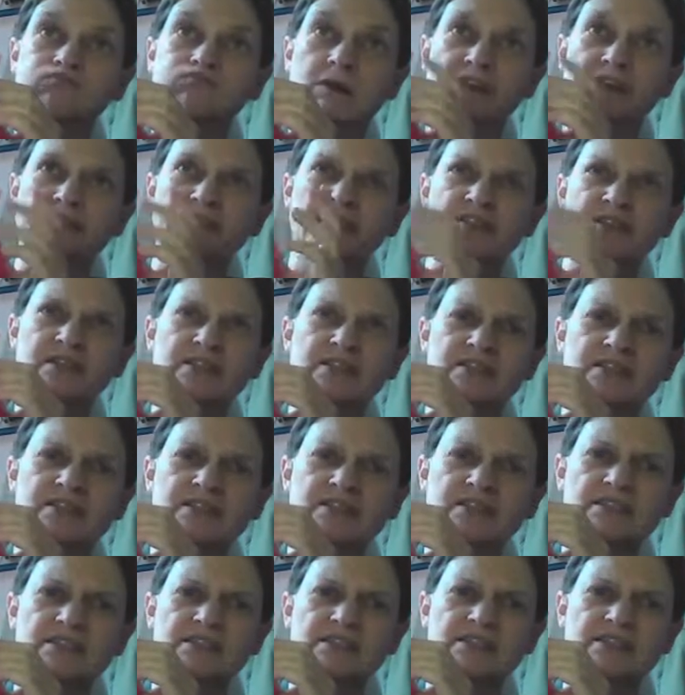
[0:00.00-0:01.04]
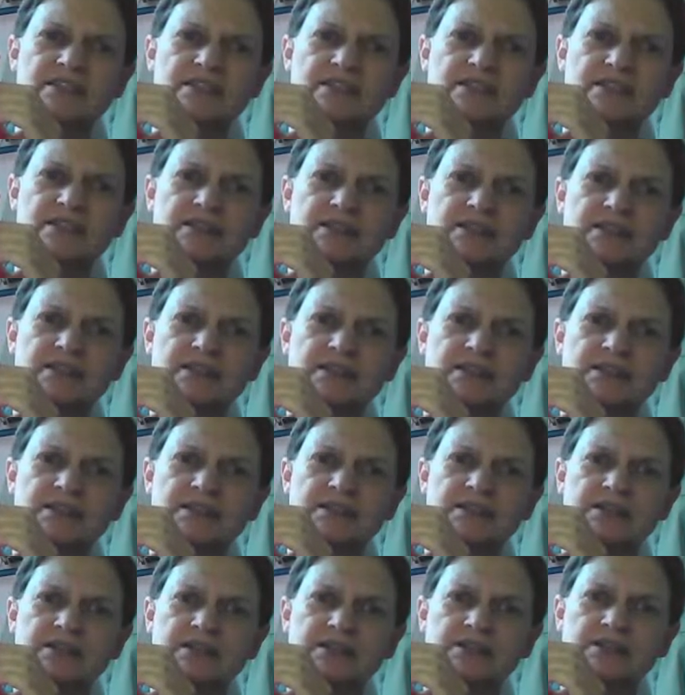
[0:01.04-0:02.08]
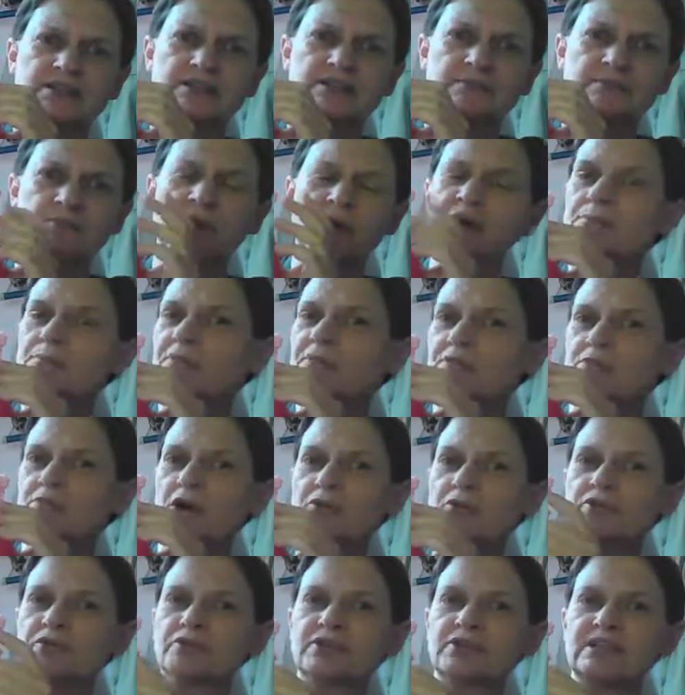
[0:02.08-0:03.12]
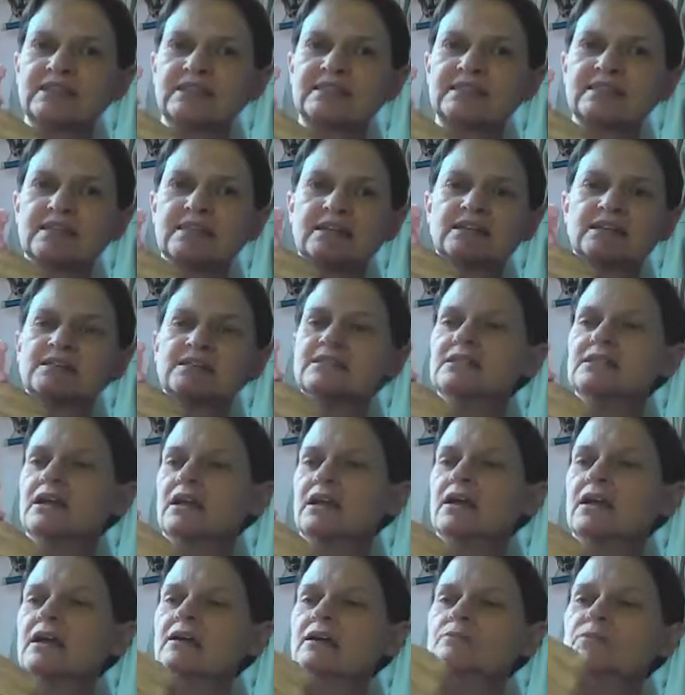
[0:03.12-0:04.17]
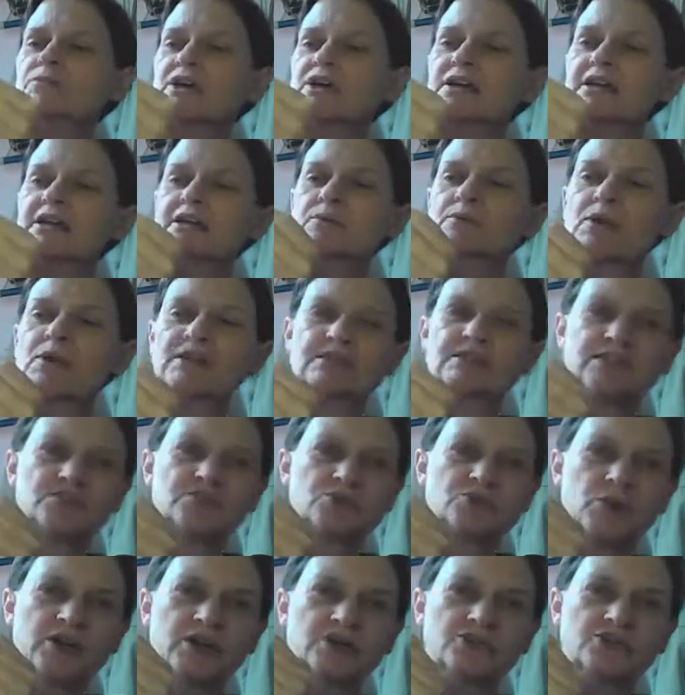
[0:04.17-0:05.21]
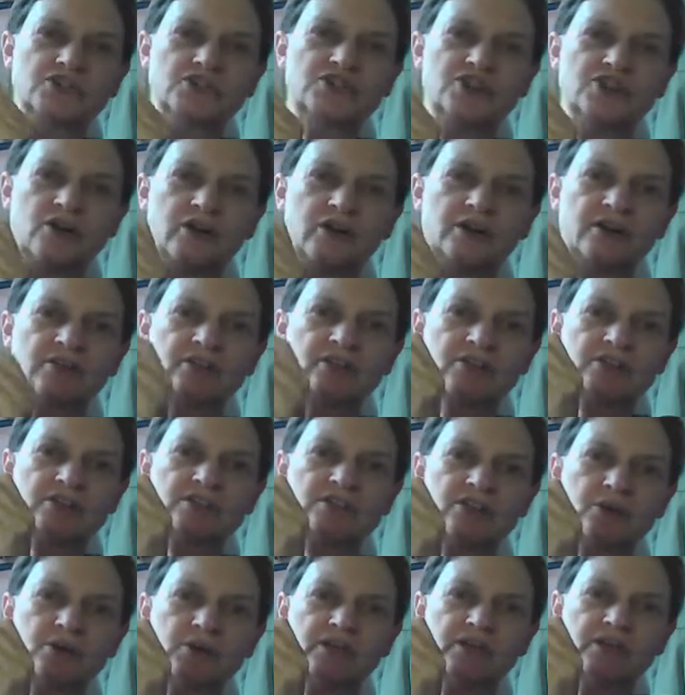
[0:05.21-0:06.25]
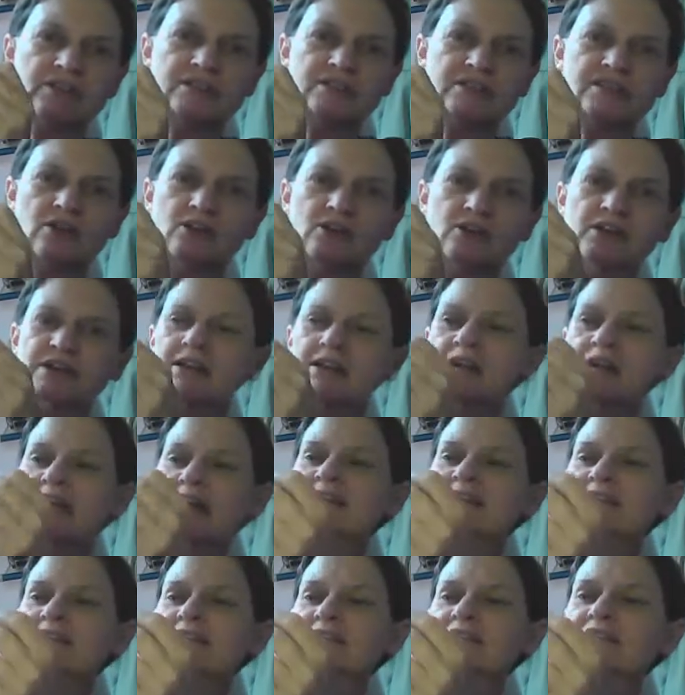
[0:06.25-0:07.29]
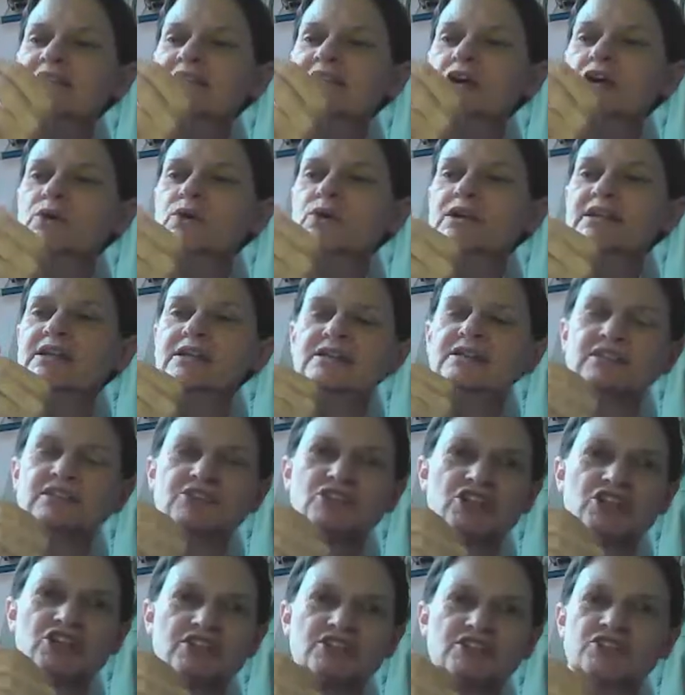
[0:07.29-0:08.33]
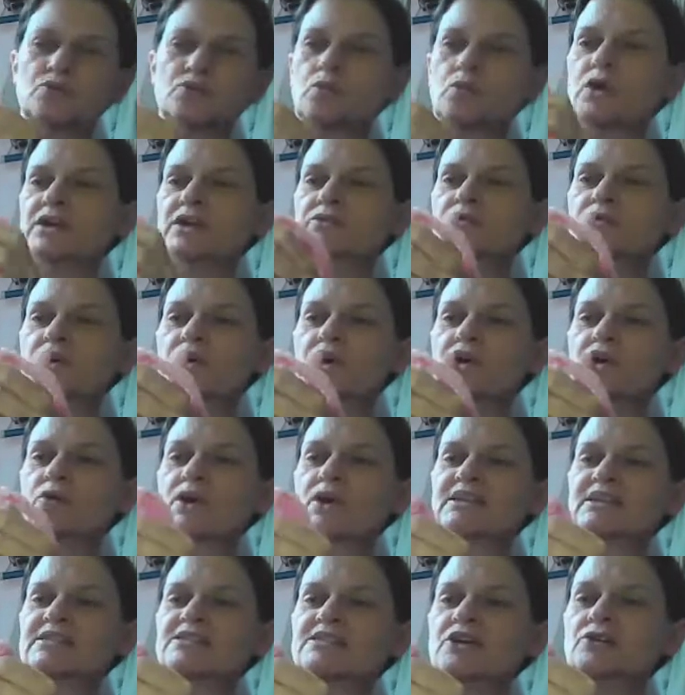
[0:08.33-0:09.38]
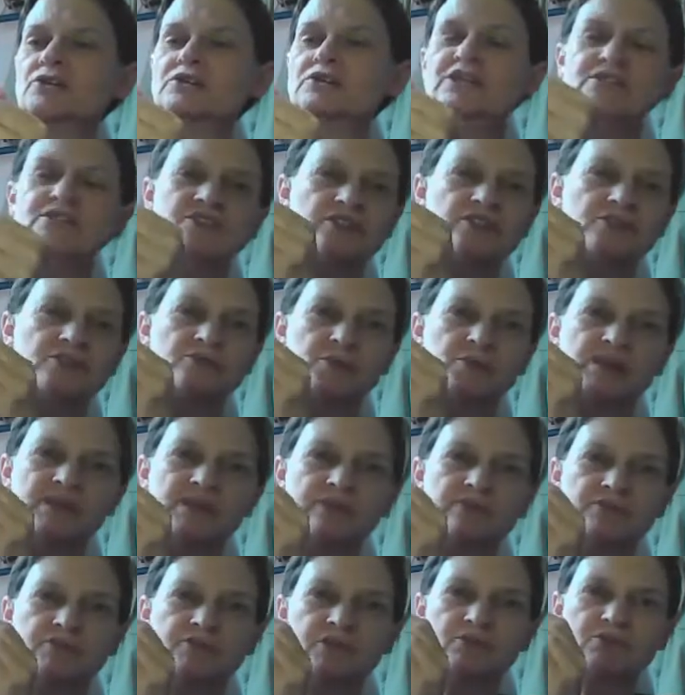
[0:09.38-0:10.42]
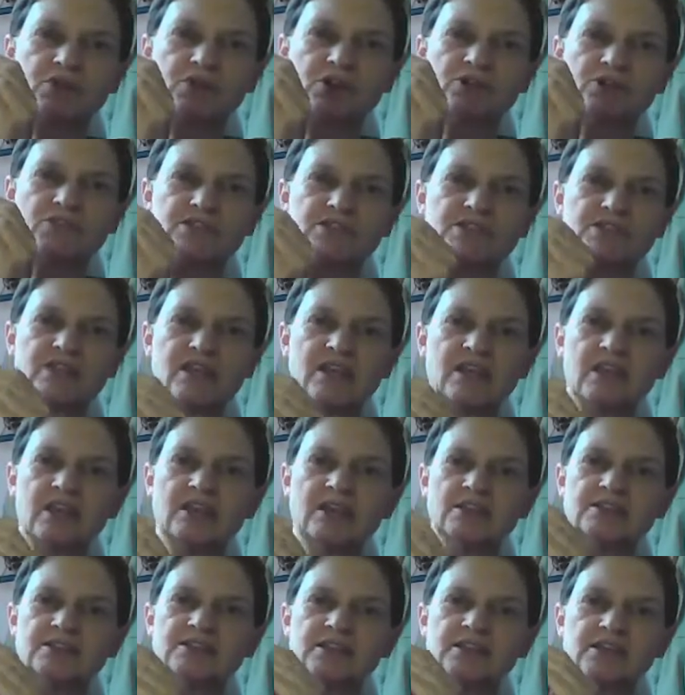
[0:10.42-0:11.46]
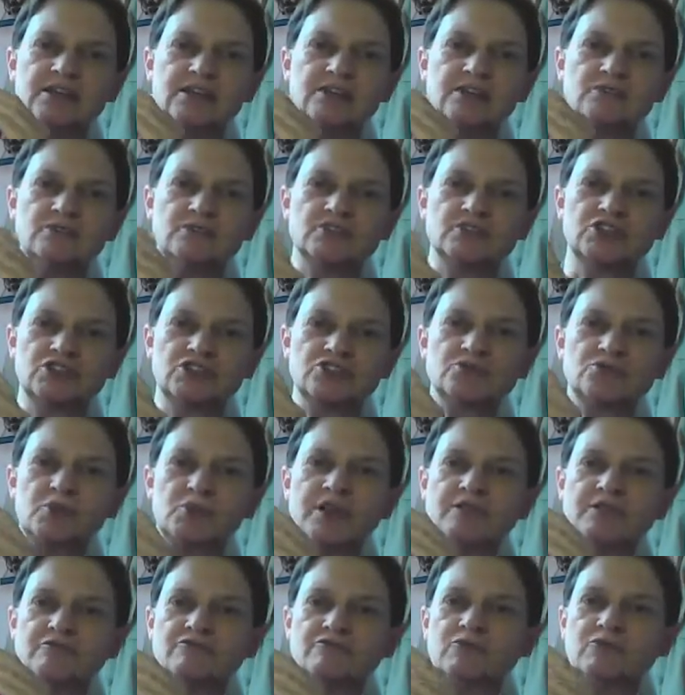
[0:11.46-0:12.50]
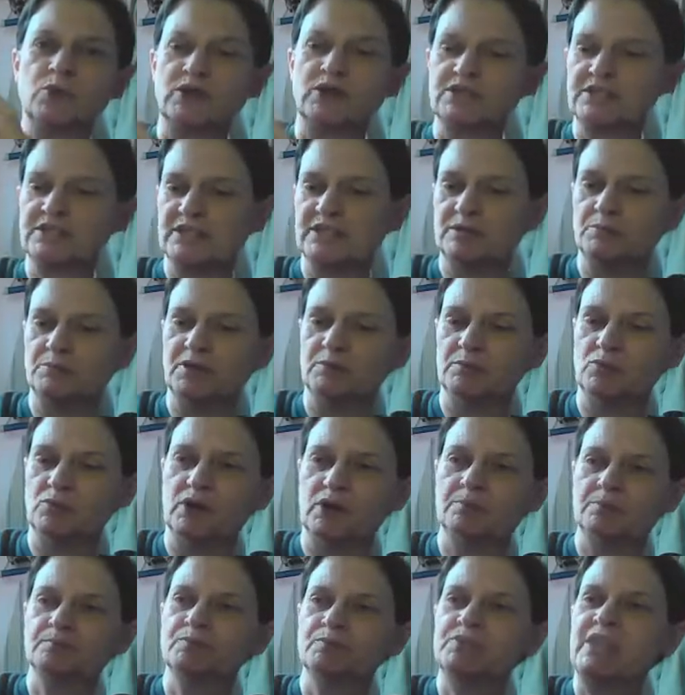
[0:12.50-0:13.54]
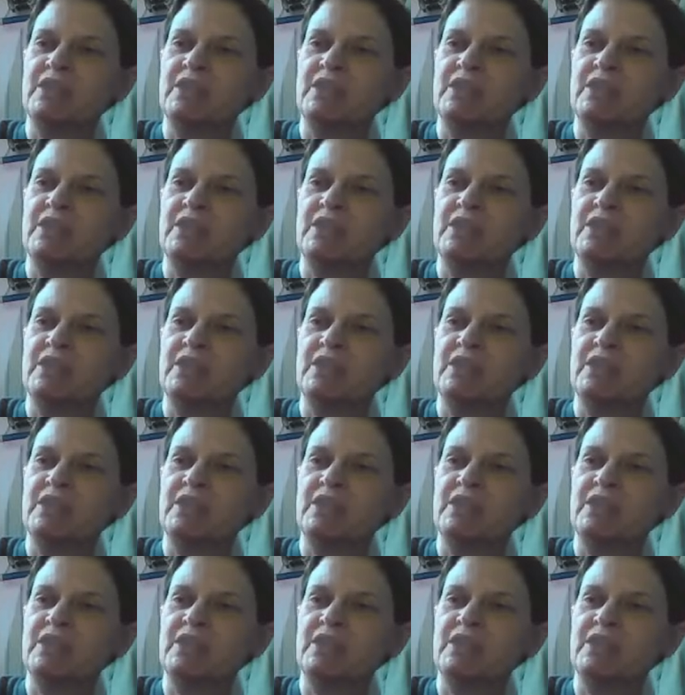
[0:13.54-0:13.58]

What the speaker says: I think this might be row 36, but anyways, is where you start sewing this on. And I didn't sew it in just one row. I sewed it to 3 different rows to just reinforce it a bit more.